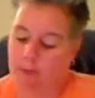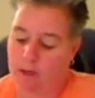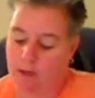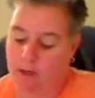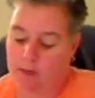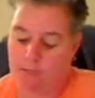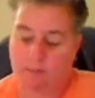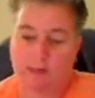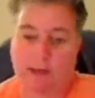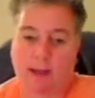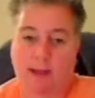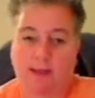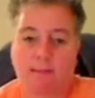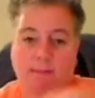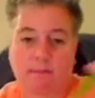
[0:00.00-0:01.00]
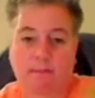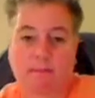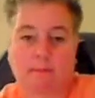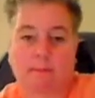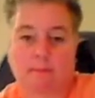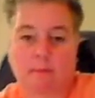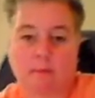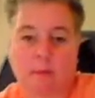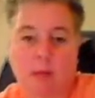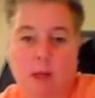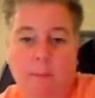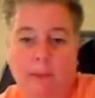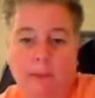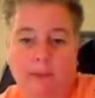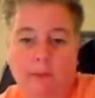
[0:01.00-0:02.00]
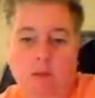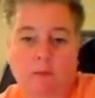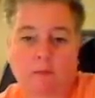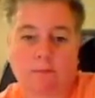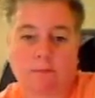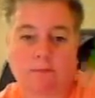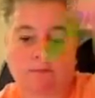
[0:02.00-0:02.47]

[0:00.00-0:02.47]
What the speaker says: and a pencil.